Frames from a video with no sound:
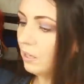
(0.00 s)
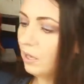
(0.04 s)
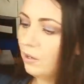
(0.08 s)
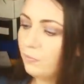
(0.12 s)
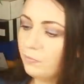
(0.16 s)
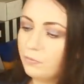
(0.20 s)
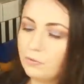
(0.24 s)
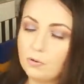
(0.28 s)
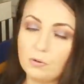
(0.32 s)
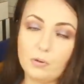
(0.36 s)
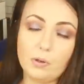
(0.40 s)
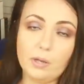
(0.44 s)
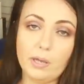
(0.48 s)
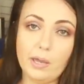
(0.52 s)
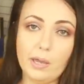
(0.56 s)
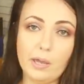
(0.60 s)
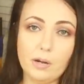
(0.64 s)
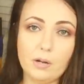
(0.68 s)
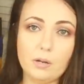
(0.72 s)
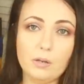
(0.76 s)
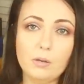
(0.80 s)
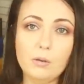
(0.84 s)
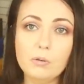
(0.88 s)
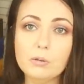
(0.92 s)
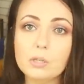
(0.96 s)
afro
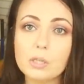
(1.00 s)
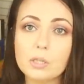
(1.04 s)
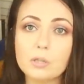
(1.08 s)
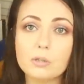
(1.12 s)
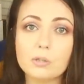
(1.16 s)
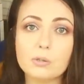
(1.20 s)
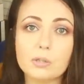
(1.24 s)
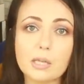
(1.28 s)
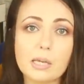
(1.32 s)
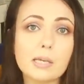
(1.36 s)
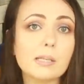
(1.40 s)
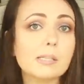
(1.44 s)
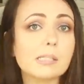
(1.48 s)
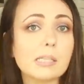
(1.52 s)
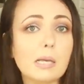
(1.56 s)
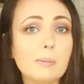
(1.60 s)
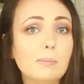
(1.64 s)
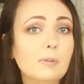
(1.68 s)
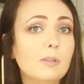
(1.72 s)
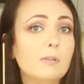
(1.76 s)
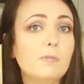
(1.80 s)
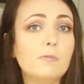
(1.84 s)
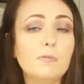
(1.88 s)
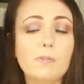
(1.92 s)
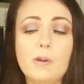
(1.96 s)
hair, you need to take
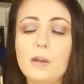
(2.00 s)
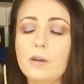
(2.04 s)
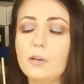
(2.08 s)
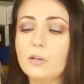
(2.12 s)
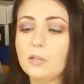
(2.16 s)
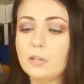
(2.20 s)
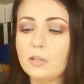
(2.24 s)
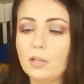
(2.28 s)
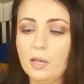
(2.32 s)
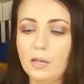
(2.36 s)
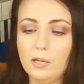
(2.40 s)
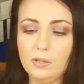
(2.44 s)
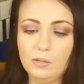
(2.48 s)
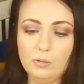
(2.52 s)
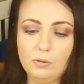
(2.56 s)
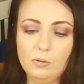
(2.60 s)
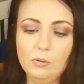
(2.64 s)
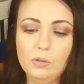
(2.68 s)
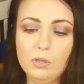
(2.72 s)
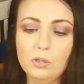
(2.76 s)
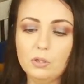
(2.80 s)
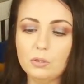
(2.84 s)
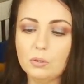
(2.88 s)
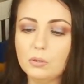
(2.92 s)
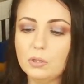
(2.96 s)
something very tight. You
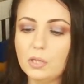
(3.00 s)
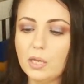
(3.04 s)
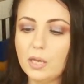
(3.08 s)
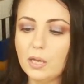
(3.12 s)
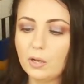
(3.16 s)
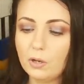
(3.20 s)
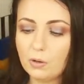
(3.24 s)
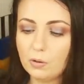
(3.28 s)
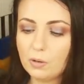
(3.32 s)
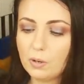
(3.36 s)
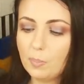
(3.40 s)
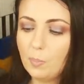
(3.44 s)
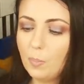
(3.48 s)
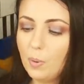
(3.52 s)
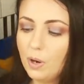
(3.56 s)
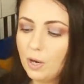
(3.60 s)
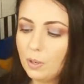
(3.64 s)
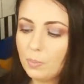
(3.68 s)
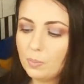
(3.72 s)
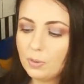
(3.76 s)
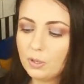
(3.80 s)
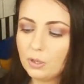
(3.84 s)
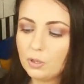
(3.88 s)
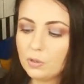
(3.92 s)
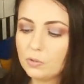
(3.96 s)
need to take or a
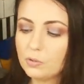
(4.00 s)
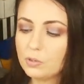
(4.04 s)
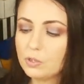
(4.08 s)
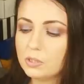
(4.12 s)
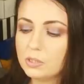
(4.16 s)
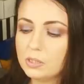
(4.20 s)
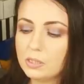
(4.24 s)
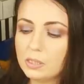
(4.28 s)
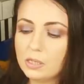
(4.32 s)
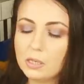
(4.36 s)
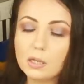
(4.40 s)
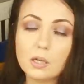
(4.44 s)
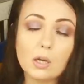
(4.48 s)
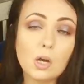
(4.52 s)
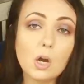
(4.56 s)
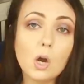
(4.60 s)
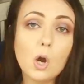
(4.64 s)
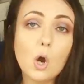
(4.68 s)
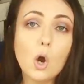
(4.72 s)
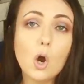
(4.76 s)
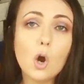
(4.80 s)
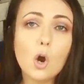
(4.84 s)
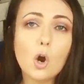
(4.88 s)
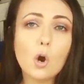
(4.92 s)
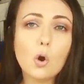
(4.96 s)
barbecue stick
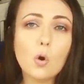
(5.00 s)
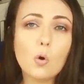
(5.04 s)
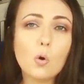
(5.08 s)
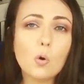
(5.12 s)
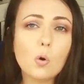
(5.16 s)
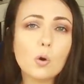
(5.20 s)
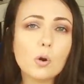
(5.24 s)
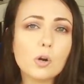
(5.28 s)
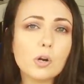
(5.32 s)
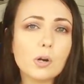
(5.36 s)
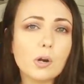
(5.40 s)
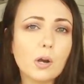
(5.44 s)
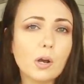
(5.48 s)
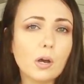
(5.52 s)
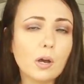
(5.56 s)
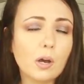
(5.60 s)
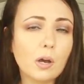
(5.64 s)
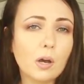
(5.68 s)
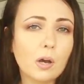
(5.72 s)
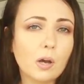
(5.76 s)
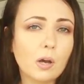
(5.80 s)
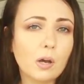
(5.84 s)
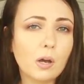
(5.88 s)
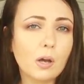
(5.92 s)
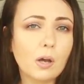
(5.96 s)
or
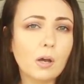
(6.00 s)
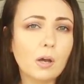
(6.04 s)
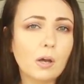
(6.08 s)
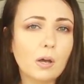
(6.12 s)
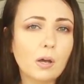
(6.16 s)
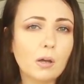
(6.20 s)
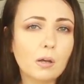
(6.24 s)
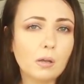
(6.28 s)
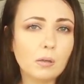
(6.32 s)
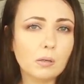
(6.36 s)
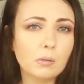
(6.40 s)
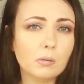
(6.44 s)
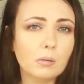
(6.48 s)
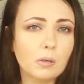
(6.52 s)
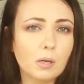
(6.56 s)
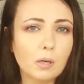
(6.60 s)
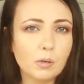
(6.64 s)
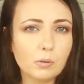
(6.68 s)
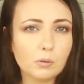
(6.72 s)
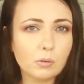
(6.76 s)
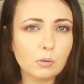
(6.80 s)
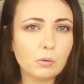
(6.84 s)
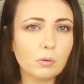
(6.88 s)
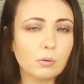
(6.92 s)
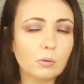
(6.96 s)
uh, how
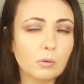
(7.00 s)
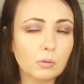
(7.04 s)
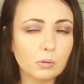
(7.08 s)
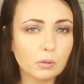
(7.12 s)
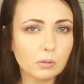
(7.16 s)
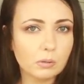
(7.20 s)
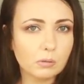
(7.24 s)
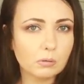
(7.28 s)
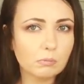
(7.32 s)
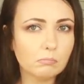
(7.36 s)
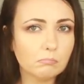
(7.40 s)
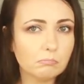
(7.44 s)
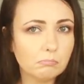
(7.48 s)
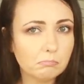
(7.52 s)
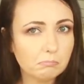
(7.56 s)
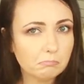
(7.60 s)
you call it?